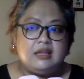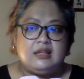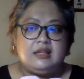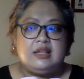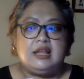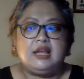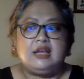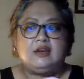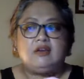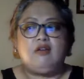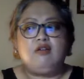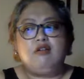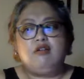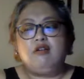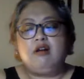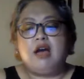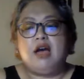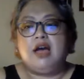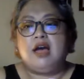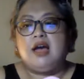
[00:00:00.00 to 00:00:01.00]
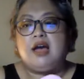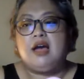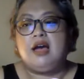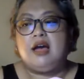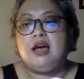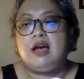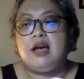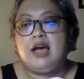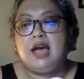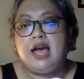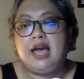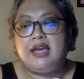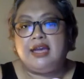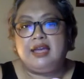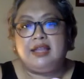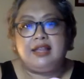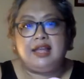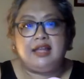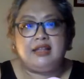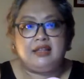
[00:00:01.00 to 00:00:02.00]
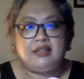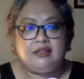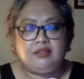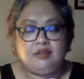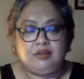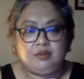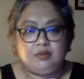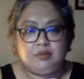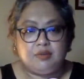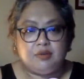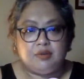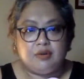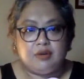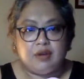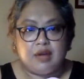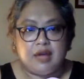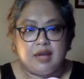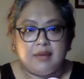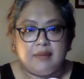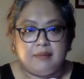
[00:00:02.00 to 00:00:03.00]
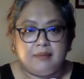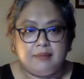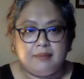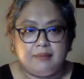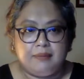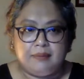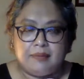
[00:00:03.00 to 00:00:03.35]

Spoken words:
like, oh, I can edit your book. I'm